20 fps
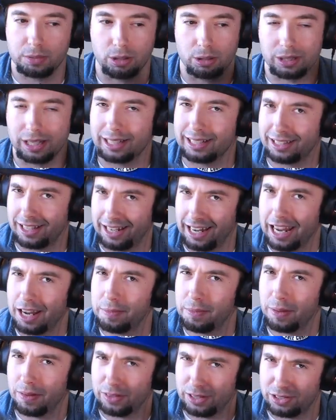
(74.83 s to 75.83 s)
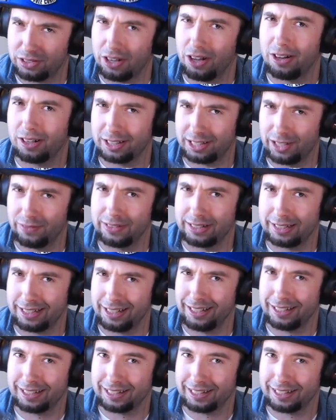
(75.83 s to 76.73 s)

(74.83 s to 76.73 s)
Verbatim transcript: so I was like, is the name of the song 17?